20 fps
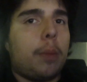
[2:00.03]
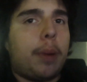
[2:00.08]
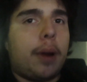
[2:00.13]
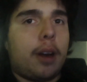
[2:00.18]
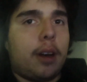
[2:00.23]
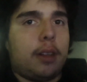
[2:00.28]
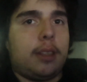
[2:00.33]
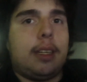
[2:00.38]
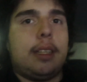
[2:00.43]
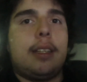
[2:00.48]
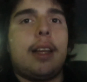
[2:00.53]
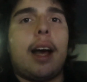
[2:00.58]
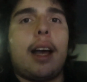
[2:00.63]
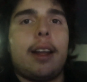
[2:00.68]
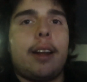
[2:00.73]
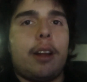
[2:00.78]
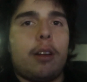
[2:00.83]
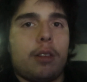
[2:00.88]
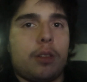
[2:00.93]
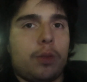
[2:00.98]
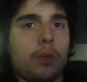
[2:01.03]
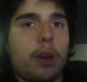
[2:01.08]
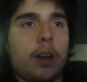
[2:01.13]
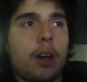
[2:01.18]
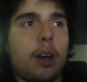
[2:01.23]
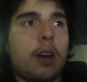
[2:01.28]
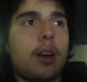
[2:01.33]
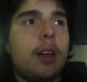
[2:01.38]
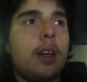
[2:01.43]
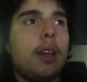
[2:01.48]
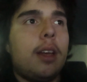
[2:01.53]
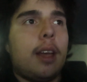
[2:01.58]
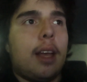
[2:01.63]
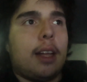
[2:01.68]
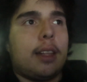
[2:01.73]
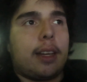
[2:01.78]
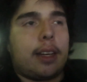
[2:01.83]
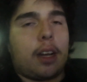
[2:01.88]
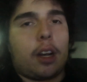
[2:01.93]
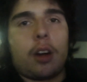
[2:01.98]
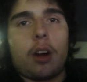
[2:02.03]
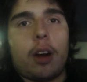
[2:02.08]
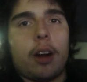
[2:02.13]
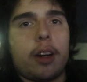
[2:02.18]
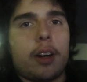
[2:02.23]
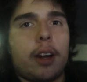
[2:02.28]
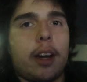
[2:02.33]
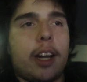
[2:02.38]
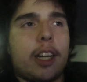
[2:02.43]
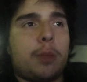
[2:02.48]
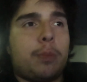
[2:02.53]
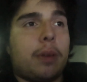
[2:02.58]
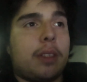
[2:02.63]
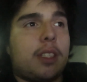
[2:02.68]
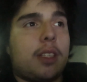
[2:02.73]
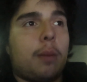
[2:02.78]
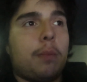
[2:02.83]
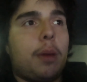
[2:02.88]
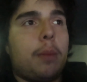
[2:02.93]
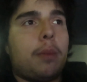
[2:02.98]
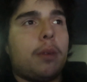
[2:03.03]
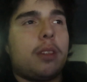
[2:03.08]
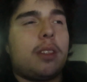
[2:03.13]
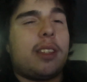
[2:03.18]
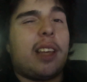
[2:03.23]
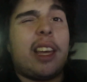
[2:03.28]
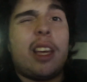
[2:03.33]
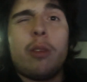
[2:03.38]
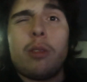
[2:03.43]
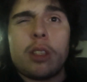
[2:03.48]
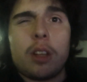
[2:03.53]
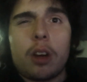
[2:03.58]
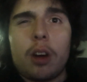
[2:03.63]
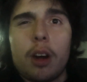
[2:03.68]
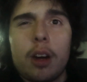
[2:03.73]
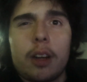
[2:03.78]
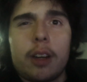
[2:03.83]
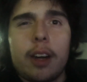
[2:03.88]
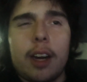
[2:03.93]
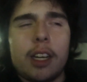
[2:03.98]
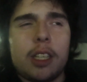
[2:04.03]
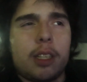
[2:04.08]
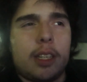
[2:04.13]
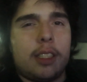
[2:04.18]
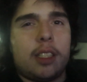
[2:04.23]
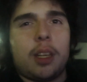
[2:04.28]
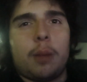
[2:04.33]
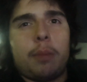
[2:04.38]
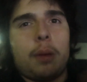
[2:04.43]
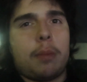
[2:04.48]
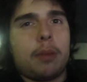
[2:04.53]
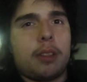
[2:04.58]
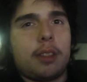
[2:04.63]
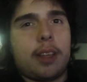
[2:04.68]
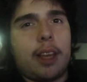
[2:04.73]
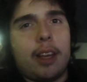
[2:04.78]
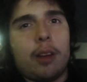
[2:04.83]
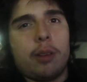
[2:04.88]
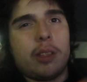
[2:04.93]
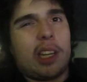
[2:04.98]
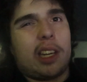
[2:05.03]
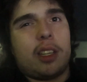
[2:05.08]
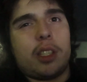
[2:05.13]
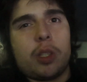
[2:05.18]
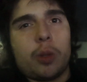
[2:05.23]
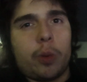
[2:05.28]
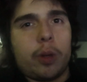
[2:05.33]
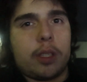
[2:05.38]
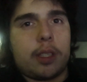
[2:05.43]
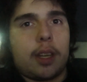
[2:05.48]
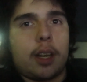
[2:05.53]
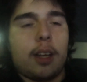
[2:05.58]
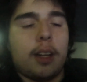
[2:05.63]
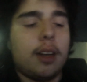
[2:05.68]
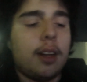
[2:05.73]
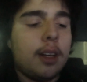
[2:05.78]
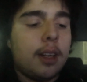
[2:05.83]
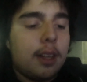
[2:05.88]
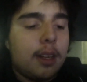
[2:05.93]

apparently died here as well and like a car crash. But some people say it was a car crash and some people say it was like a suicide.